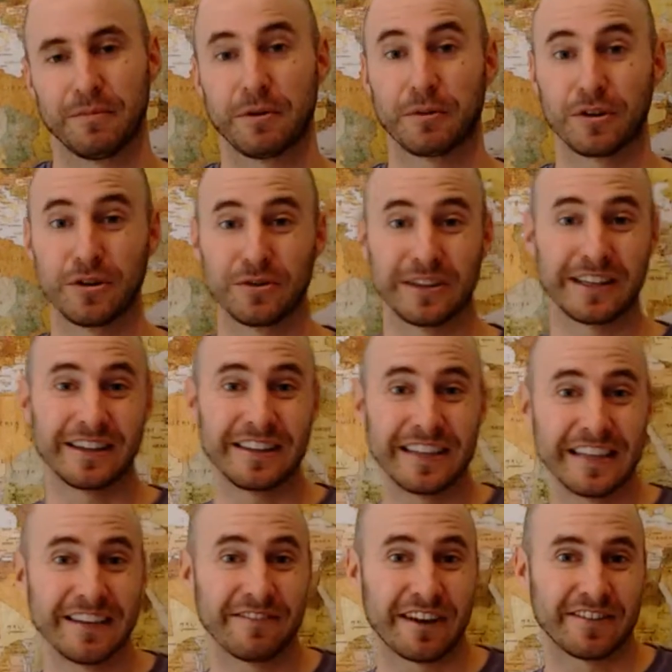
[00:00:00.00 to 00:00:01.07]
And we're using
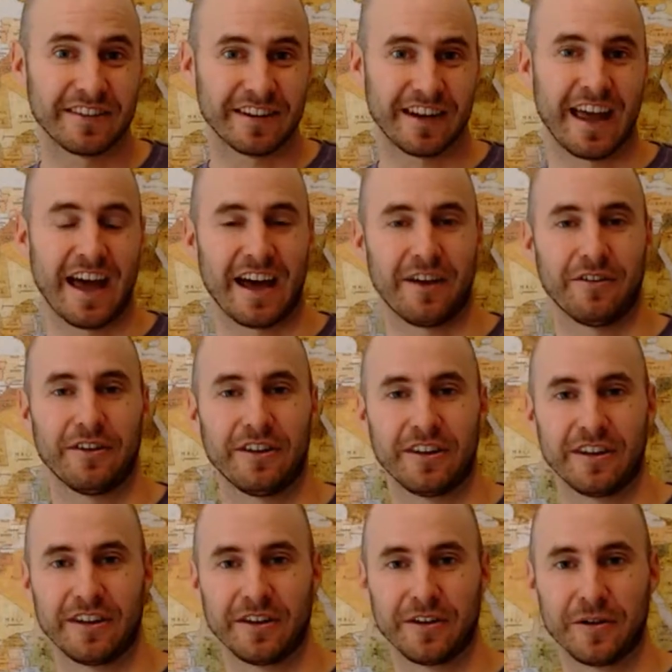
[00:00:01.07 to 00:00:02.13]
leave as a noun.
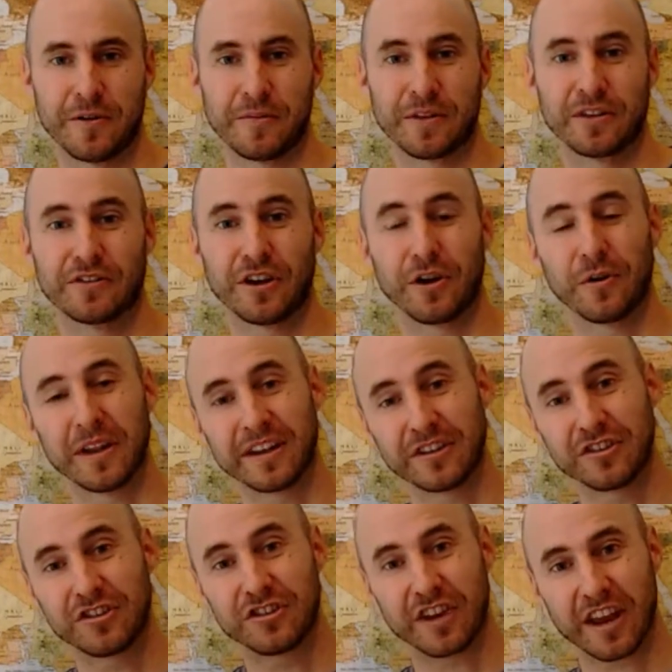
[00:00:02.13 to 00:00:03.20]
So
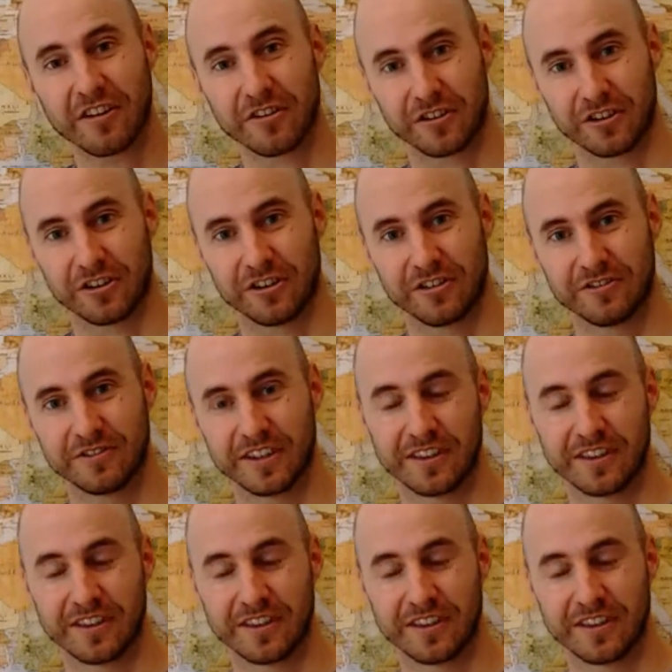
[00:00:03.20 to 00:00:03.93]
in general,